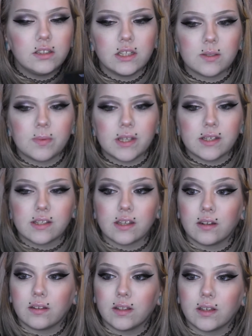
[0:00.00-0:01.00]
because then it'll
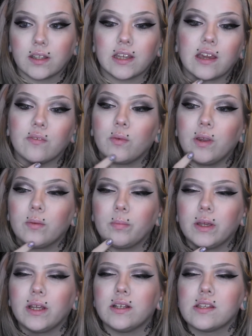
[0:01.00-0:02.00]
look like I have a weird pink
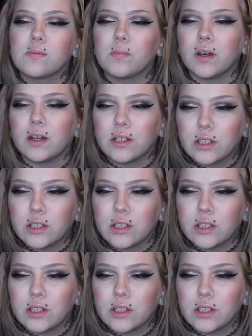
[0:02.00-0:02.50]
splotch.